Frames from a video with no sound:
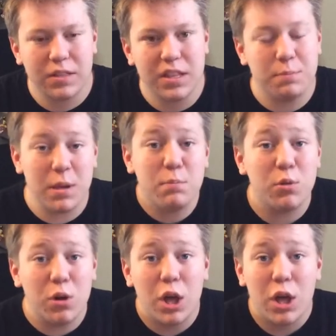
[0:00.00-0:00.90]
these
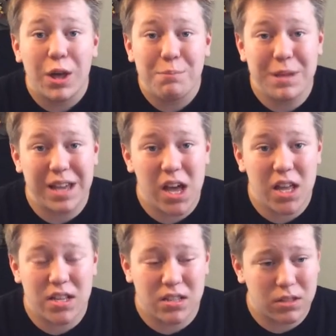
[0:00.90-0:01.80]
people
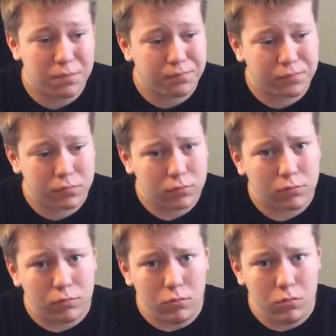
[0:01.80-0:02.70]
because
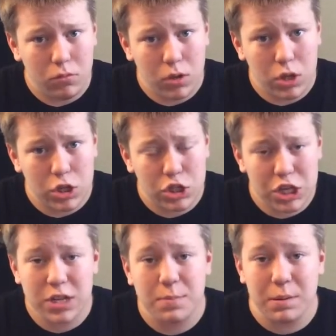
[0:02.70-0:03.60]

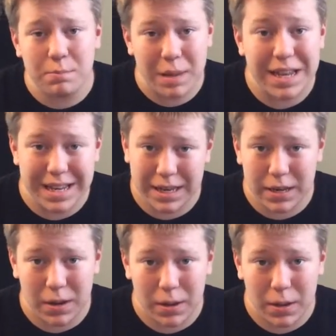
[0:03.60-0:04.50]
she has been
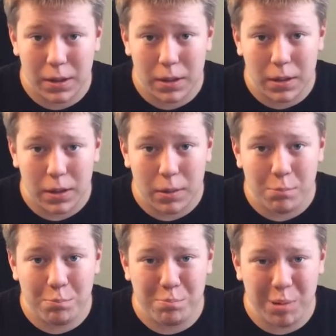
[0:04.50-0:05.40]
bitten,
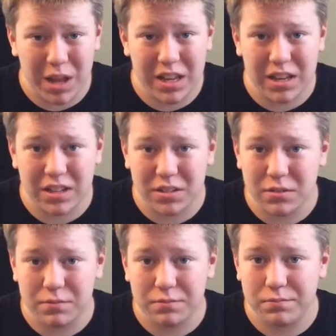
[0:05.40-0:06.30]
but
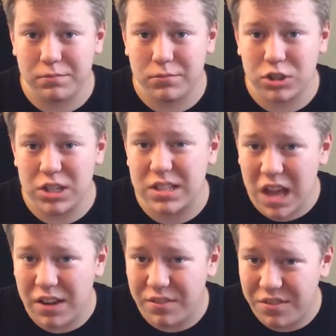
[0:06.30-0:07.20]
she's
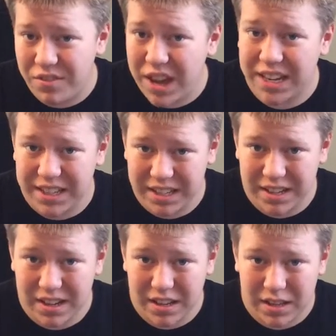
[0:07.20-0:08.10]
not
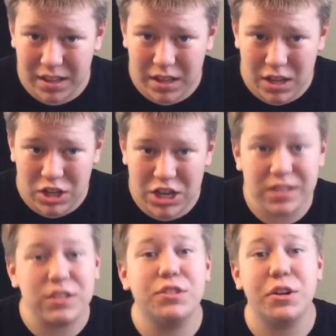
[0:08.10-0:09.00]
infected. She
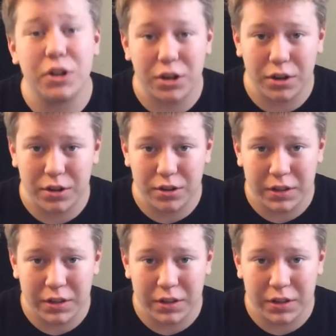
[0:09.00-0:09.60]
hasn't turned.